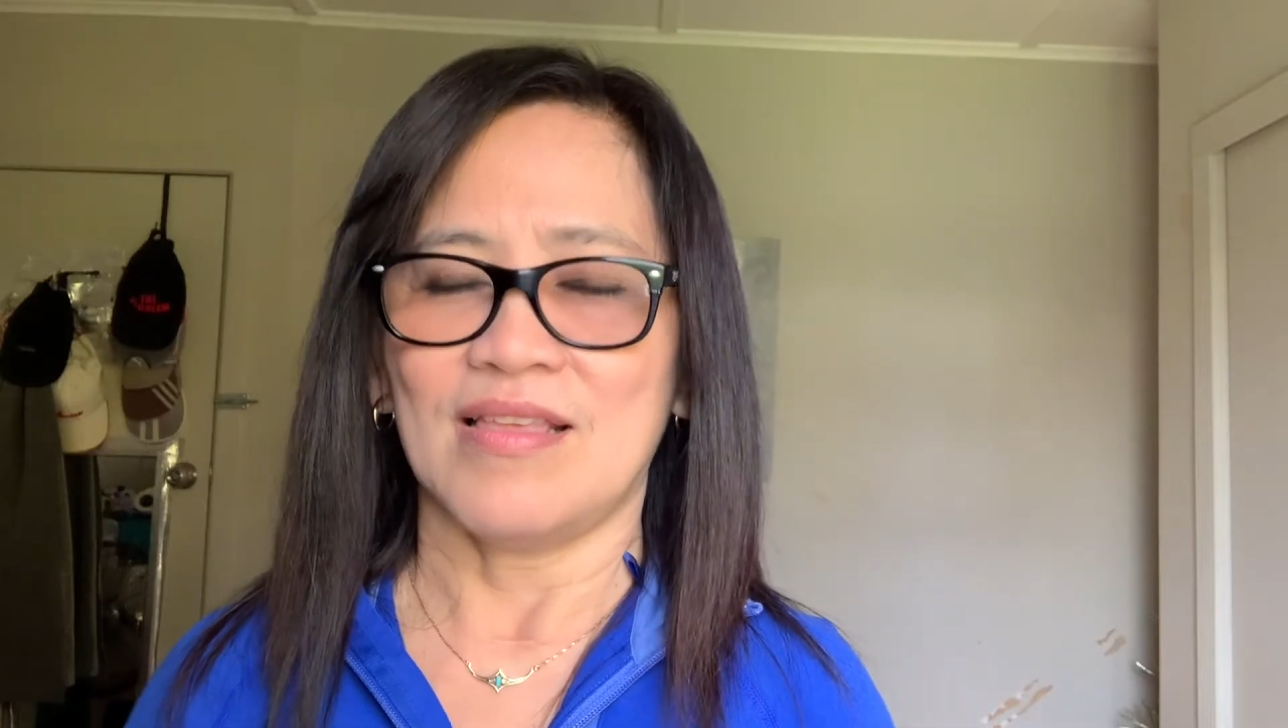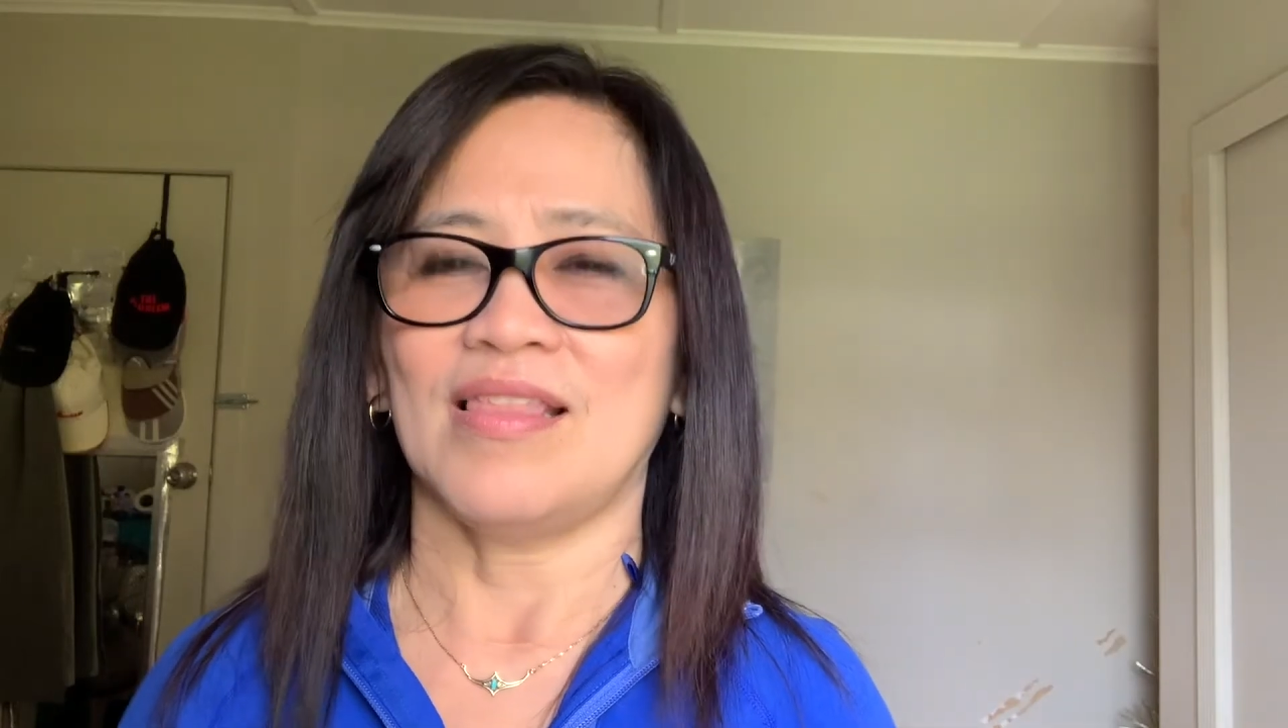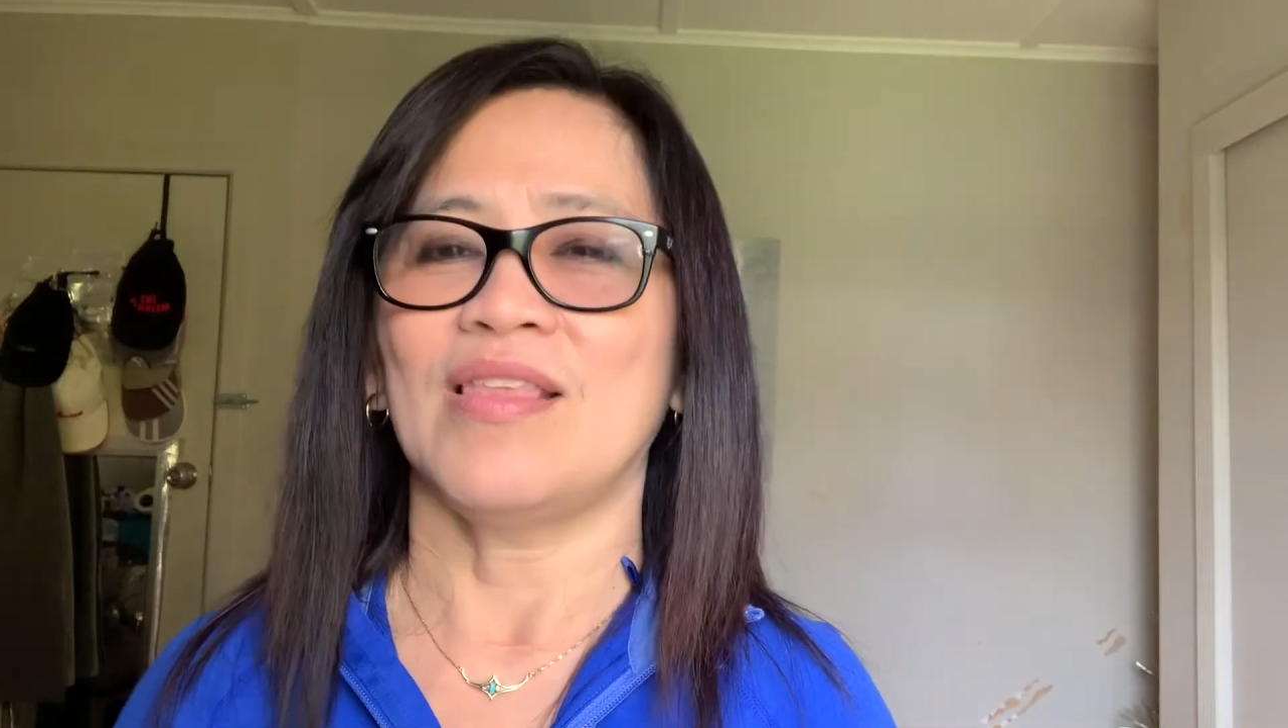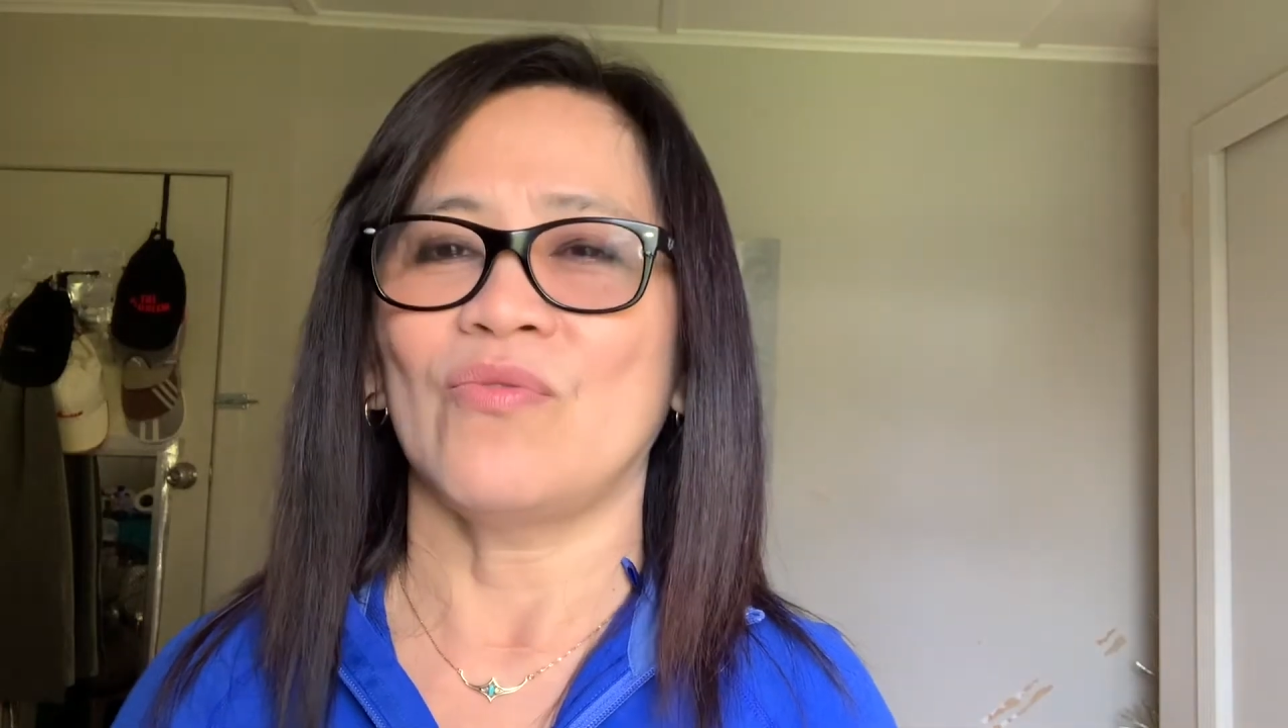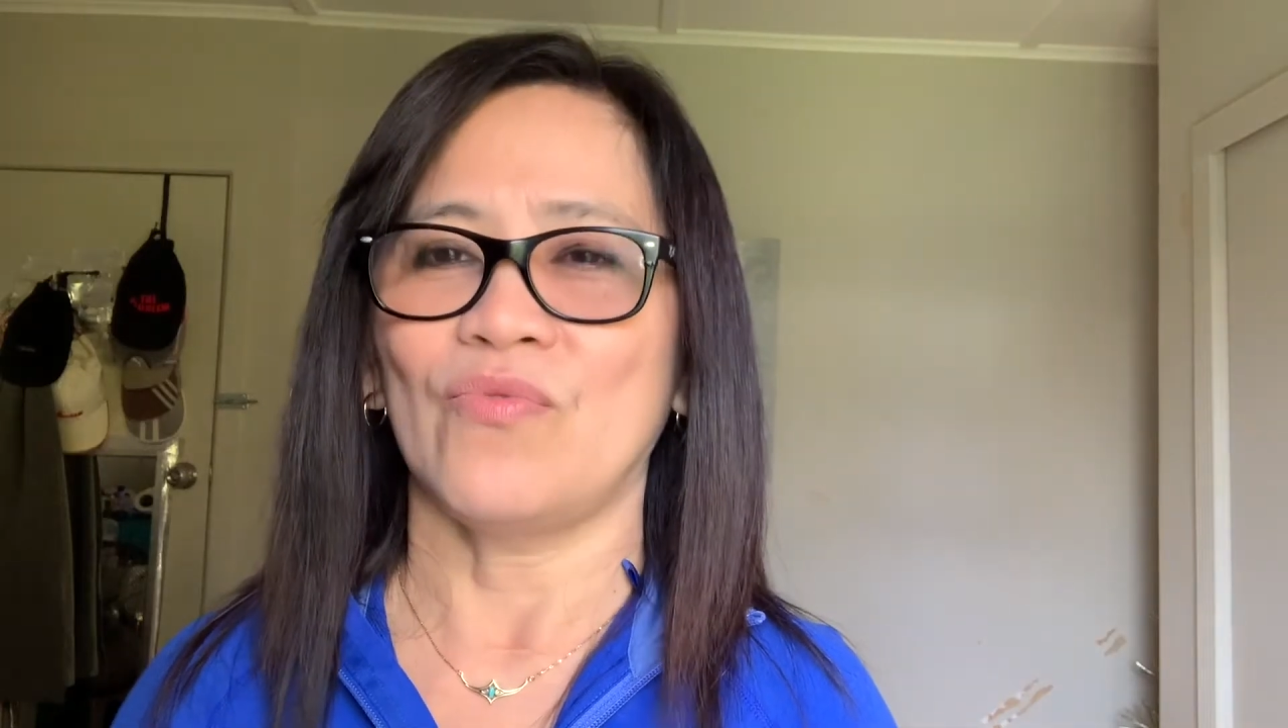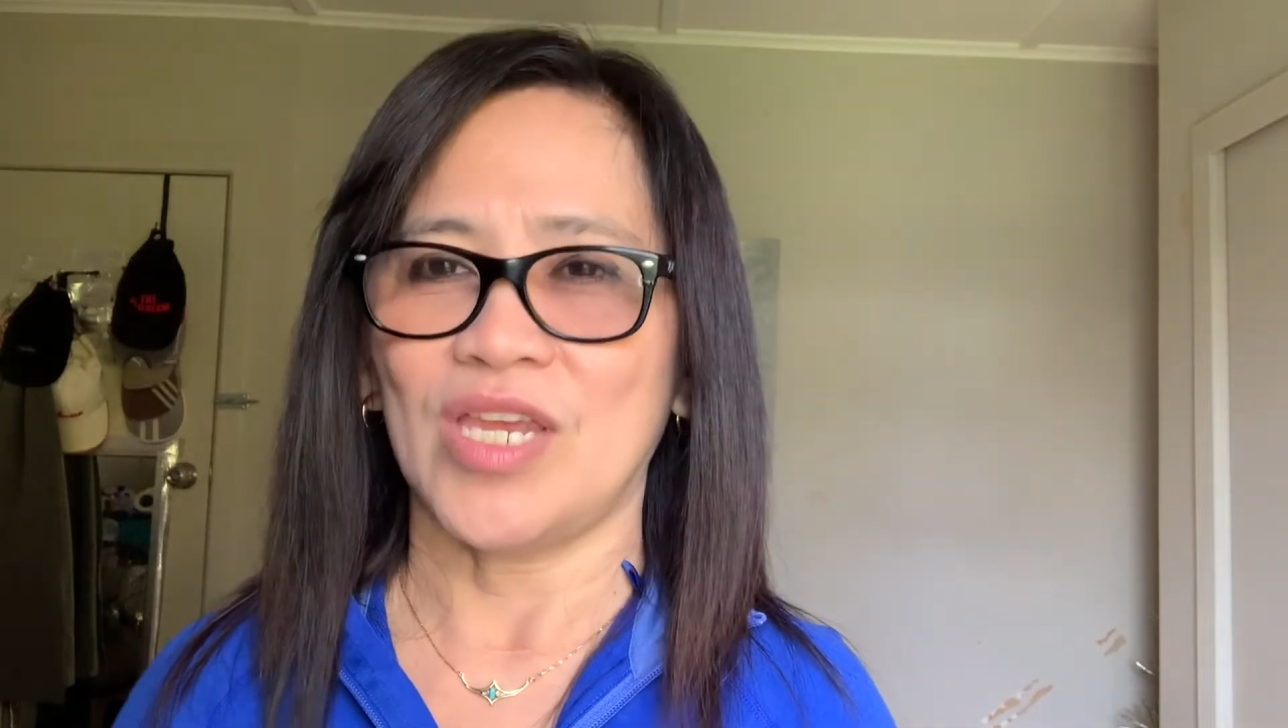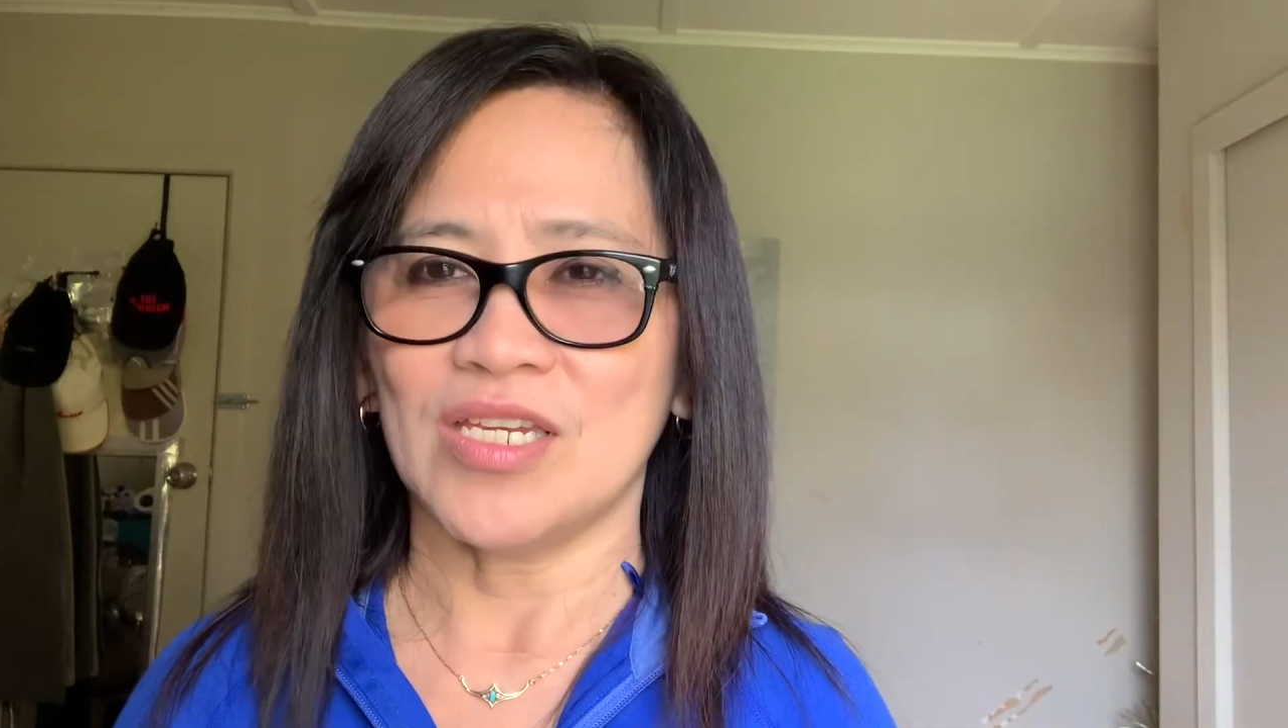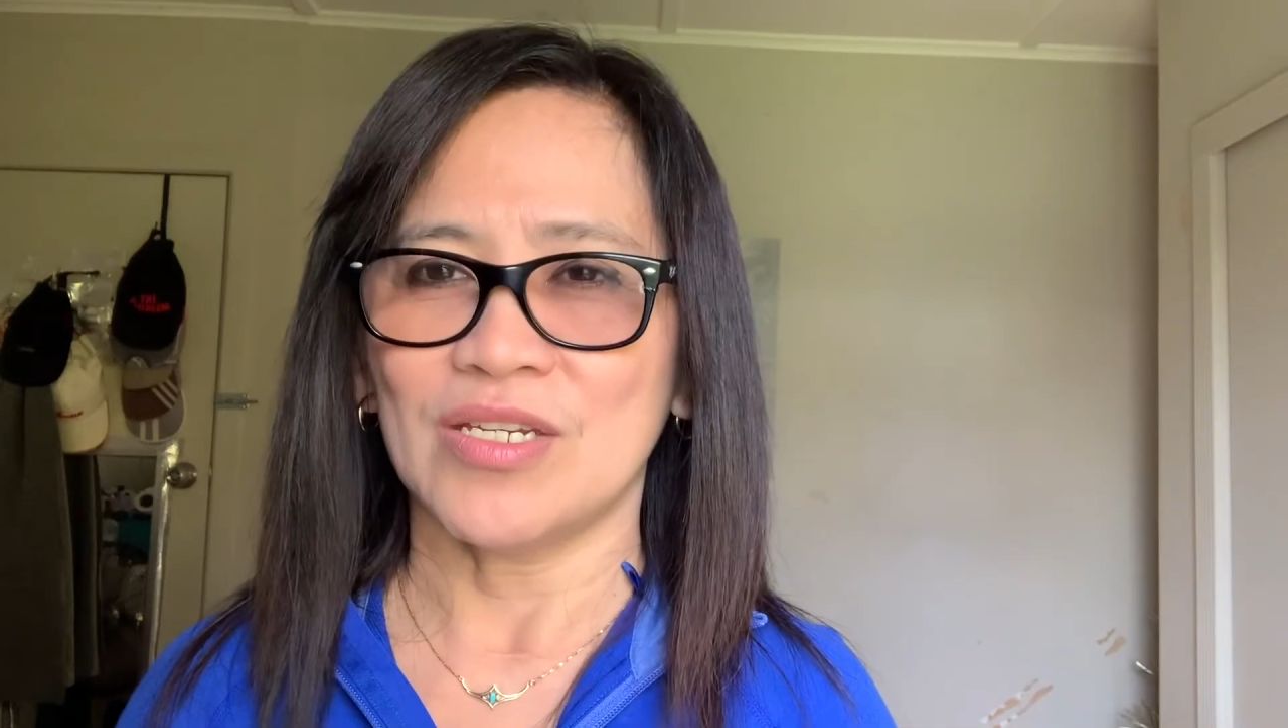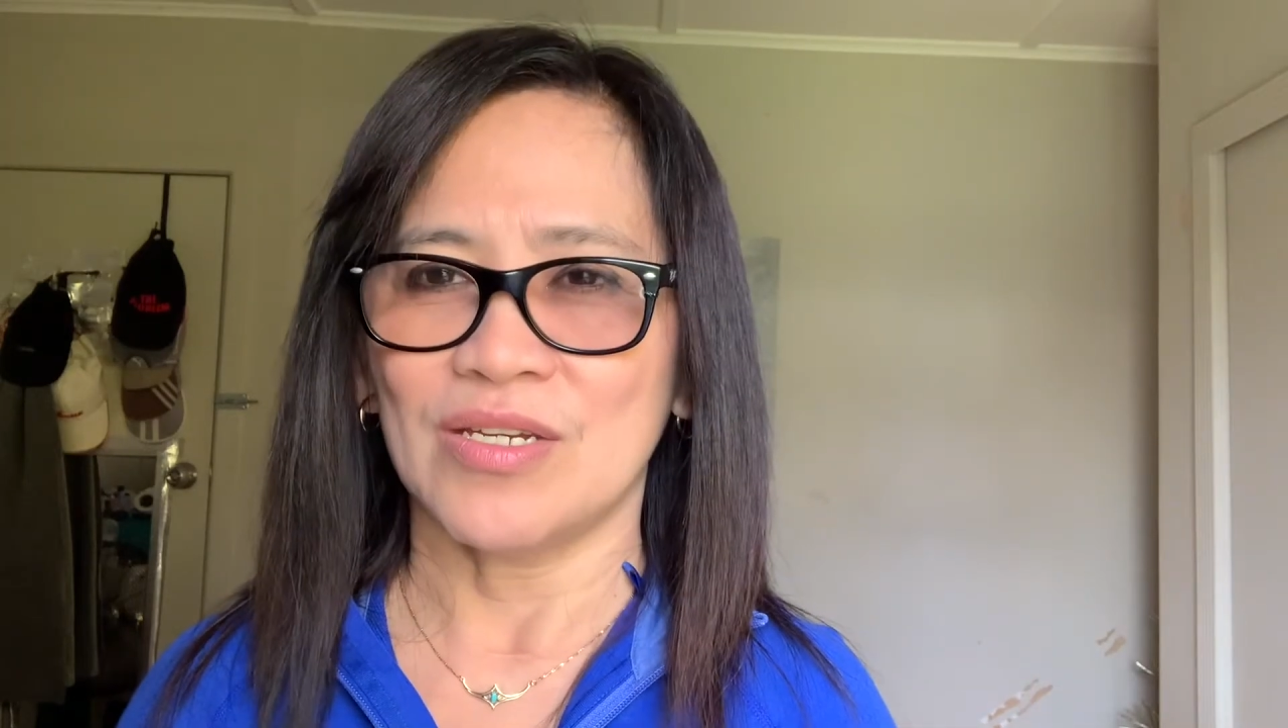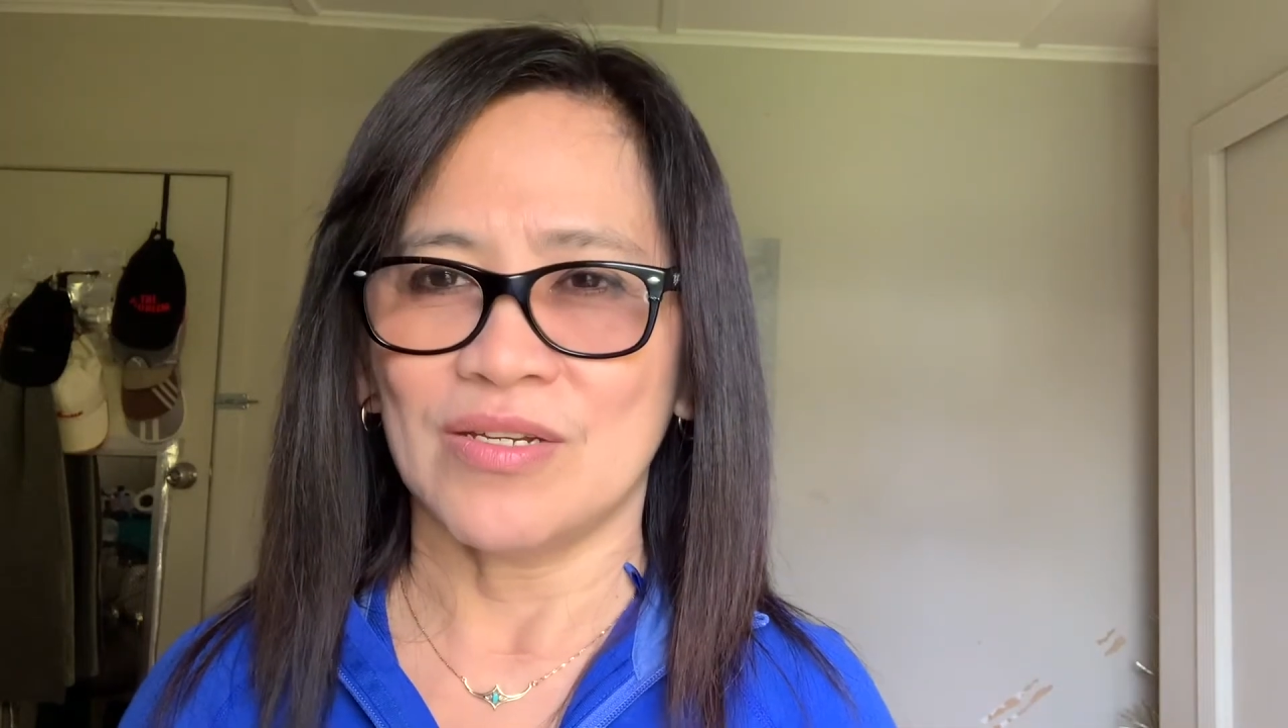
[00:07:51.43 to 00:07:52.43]
the
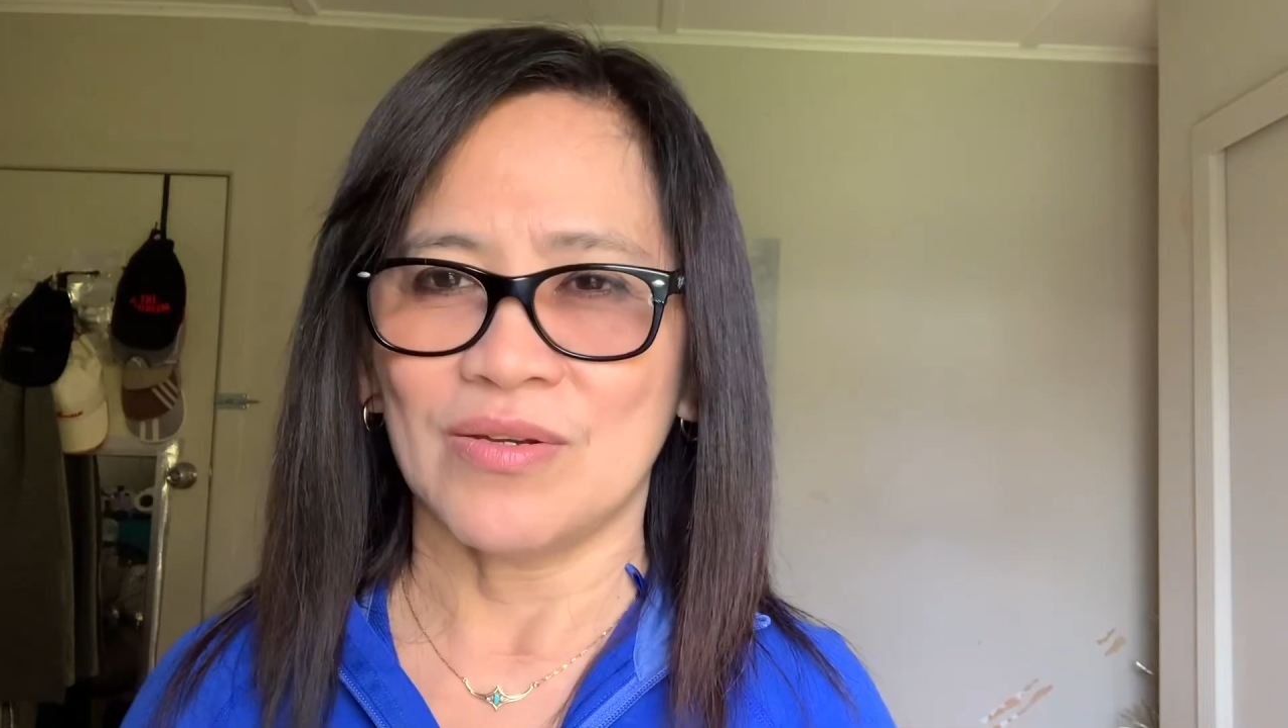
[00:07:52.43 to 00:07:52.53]
wish